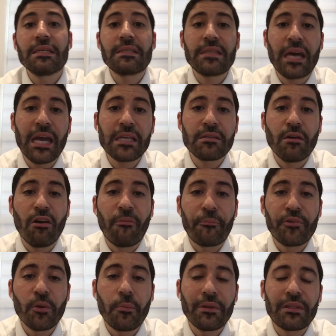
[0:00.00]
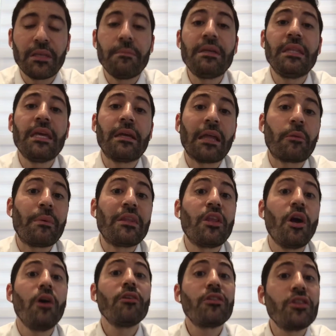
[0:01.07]
signs of puberty, meaning that we
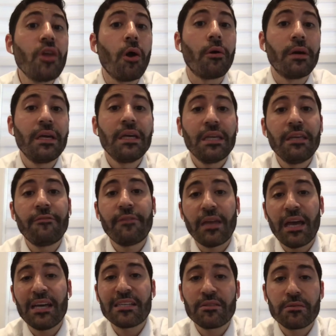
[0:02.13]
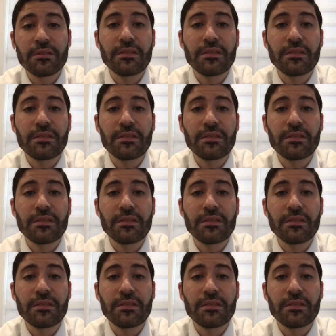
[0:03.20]
don't know if he has